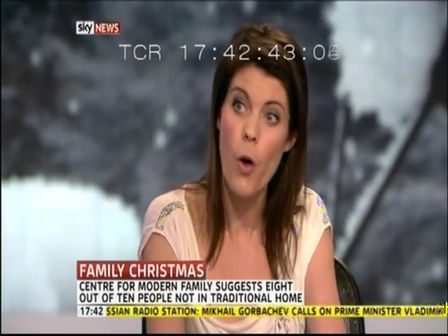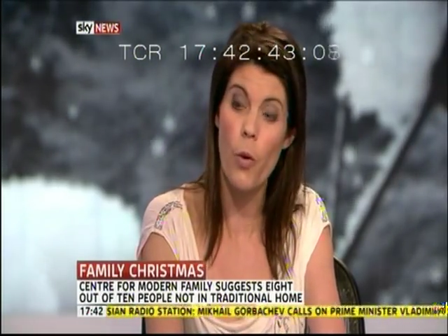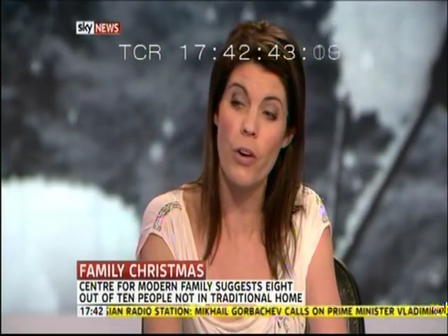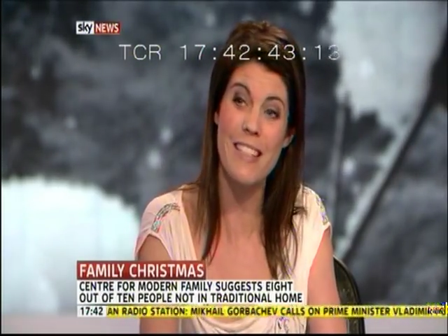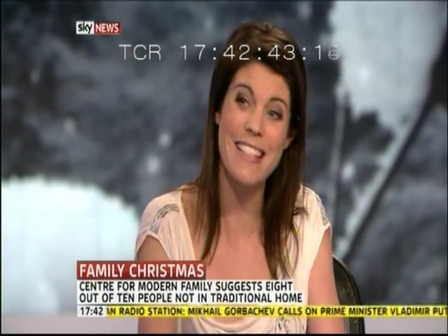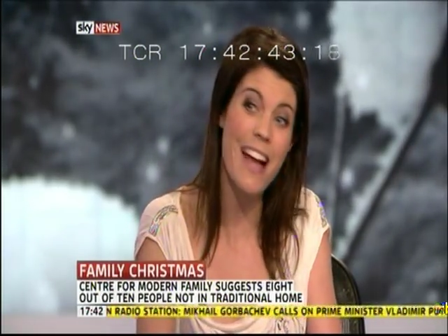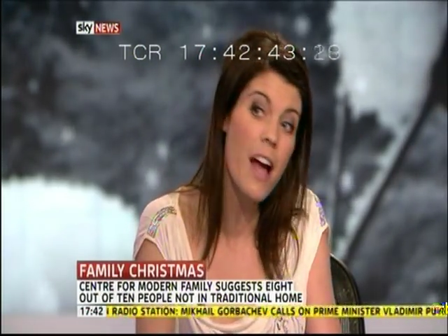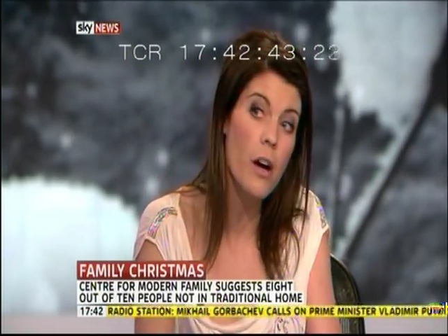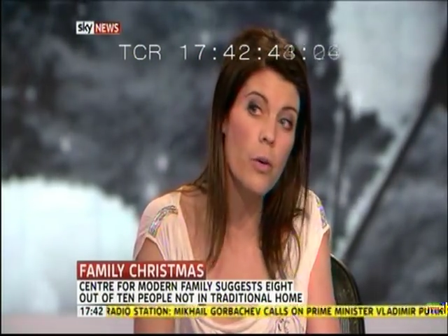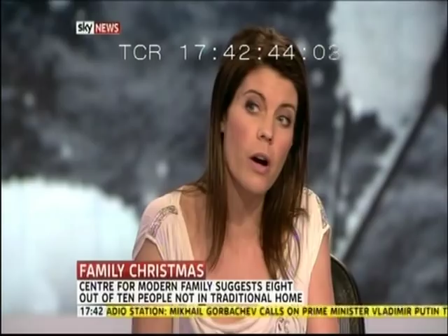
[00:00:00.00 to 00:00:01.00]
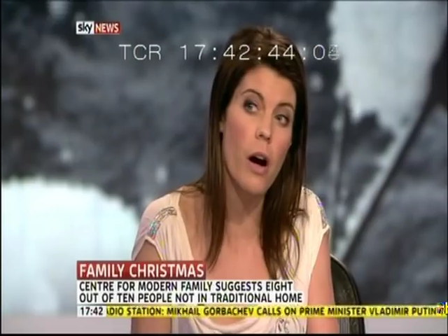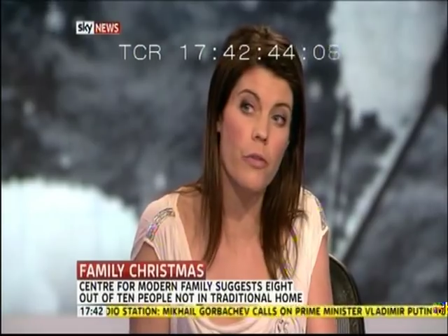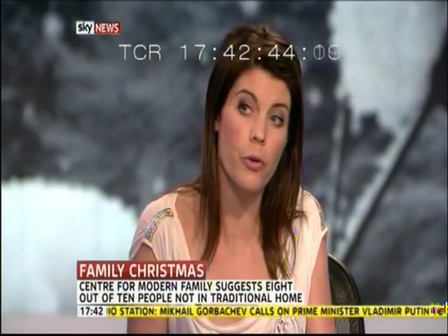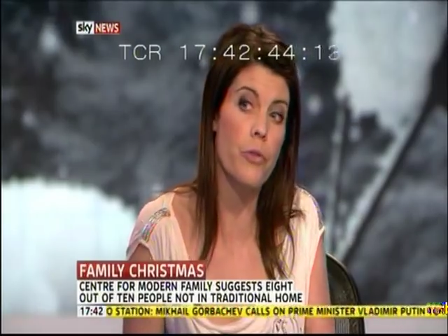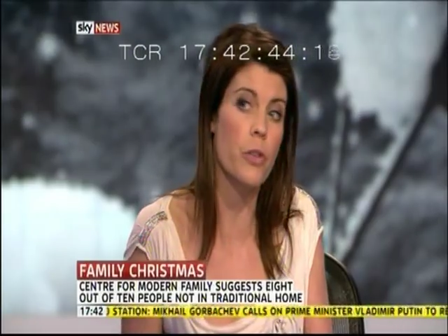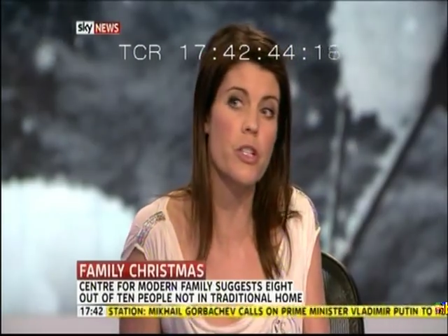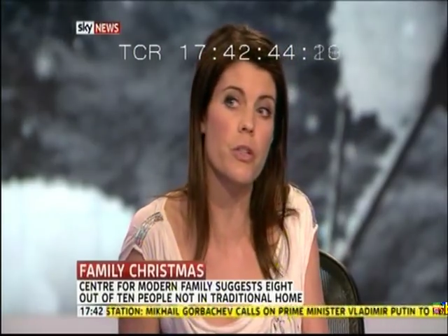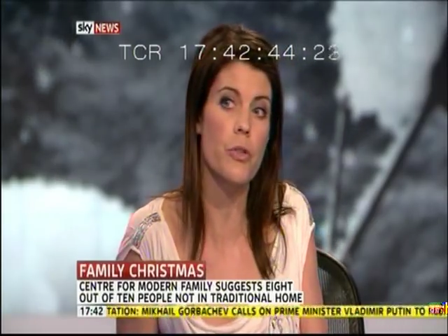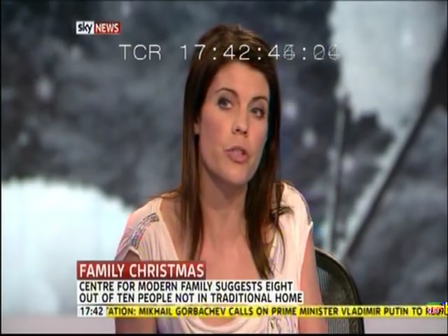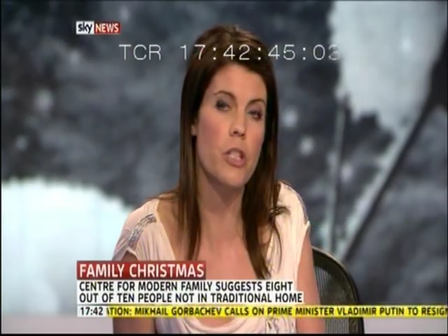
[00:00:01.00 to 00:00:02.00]
Whereas now I've got three
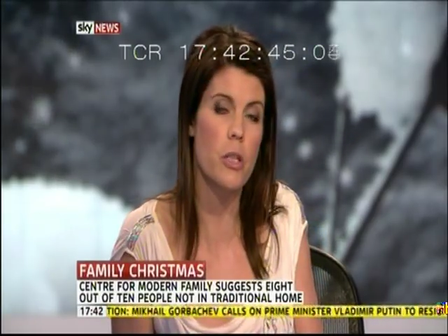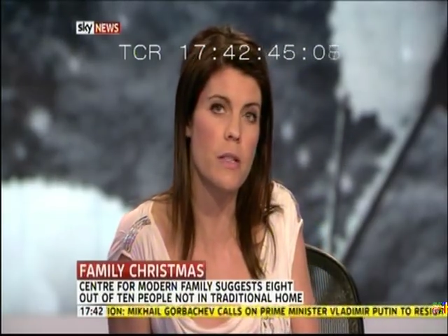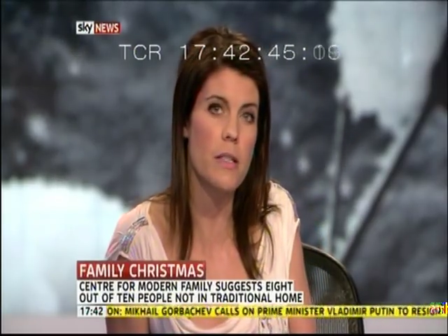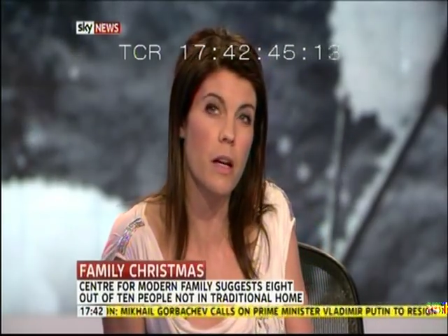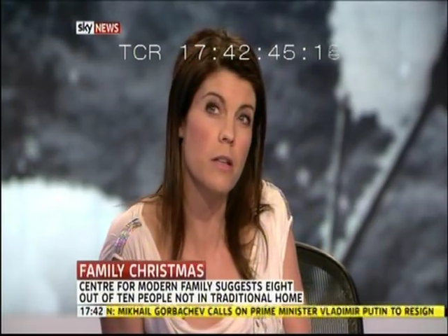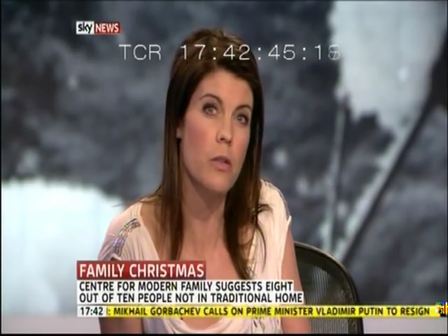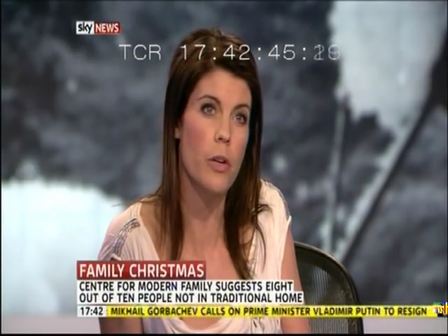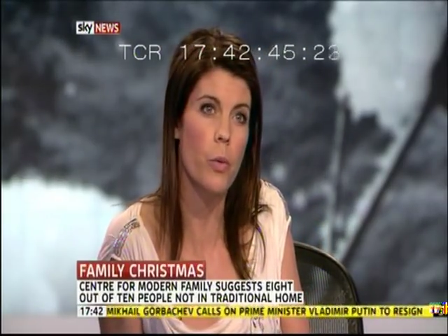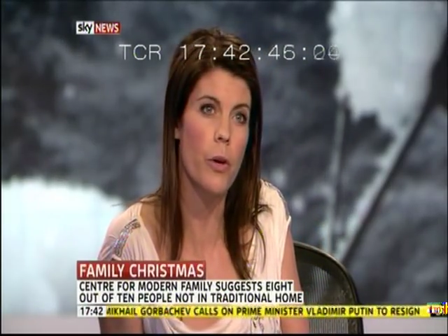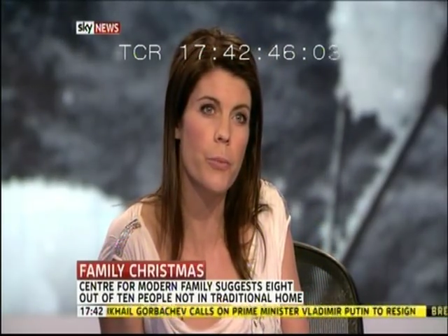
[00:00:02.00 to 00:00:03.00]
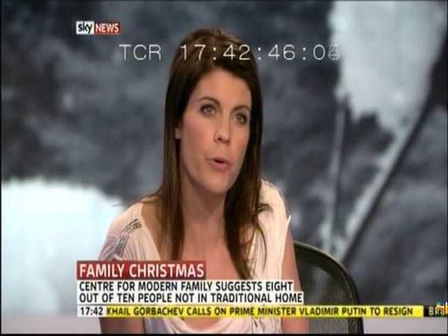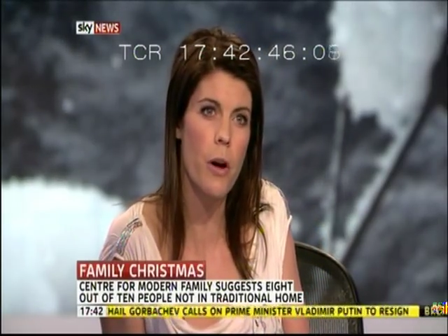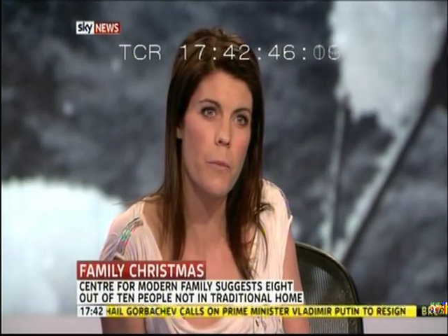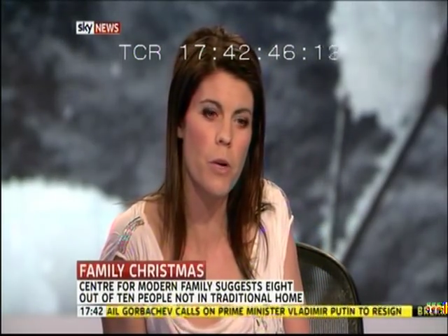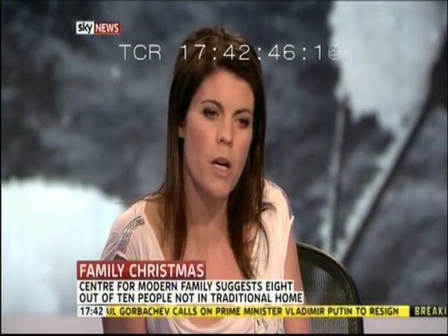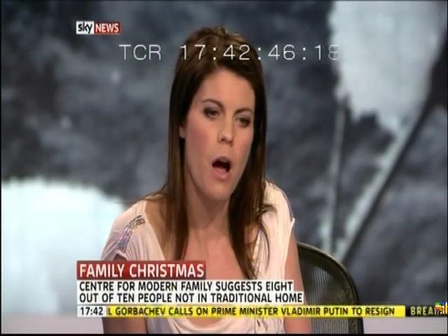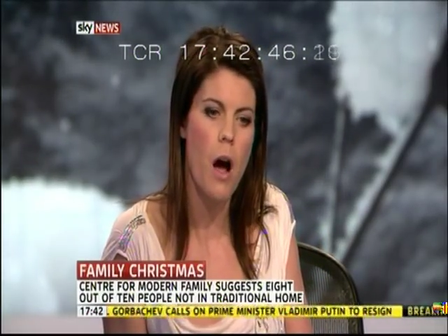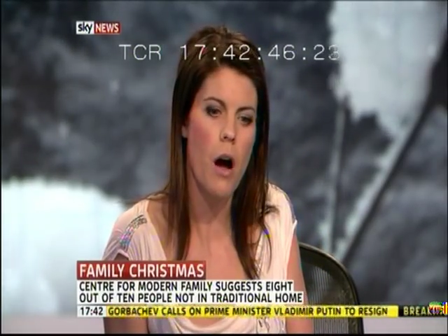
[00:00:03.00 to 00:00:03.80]
children, two at secondary, one at primary.